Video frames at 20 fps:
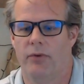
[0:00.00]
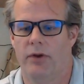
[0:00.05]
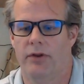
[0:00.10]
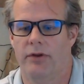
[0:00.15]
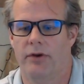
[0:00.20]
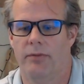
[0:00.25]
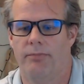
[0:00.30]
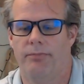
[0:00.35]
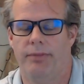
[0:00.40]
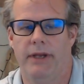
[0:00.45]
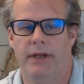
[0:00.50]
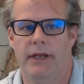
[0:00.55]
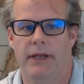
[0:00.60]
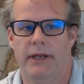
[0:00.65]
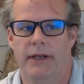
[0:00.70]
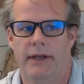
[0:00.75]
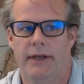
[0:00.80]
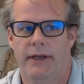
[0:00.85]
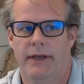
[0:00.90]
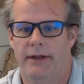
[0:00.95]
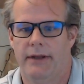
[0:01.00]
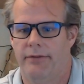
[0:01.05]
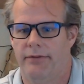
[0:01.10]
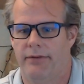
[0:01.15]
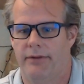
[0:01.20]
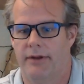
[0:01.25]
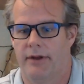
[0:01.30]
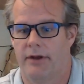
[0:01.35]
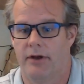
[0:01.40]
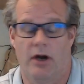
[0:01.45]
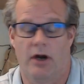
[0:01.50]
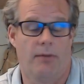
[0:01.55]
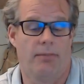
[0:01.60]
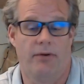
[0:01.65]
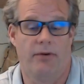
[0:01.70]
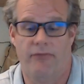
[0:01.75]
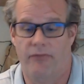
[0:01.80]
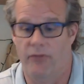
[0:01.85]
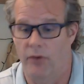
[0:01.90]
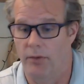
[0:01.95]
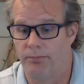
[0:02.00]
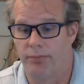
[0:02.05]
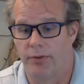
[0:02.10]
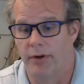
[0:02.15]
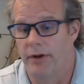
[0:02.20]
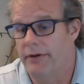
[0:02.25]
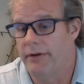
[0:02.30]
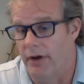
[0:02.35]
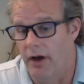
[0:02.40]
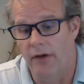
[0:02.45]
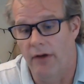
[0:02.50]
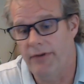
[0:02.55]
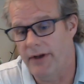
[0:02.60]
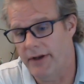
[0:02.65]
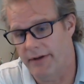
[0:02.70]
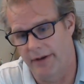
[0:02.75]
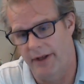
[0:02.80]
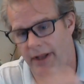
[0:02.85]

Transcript: whether it be the carbon footprint of it,